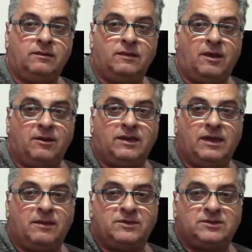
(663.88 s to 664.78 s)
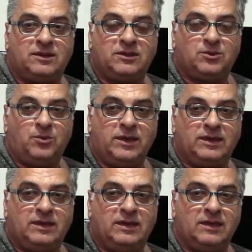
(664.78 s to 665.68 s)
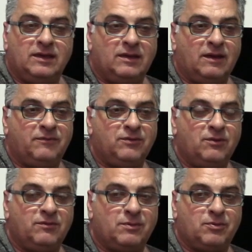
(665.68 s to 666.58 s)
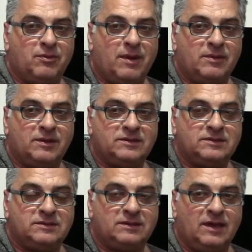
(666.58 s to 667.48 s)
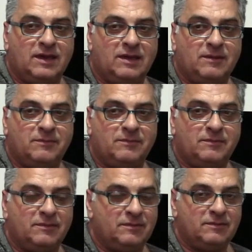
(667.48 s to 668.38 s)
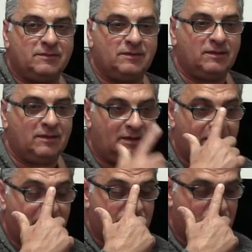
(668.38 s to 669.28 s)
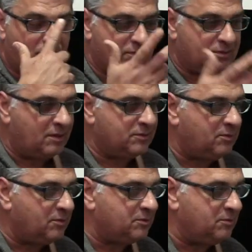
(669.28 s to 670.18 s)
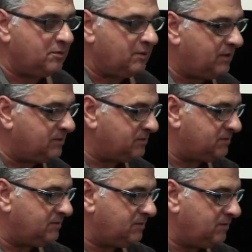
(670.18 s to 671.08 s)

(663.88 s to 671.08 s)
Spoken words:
Now again, I'm just going to tweak a few of the parameters, and I'll talk through it, I guess.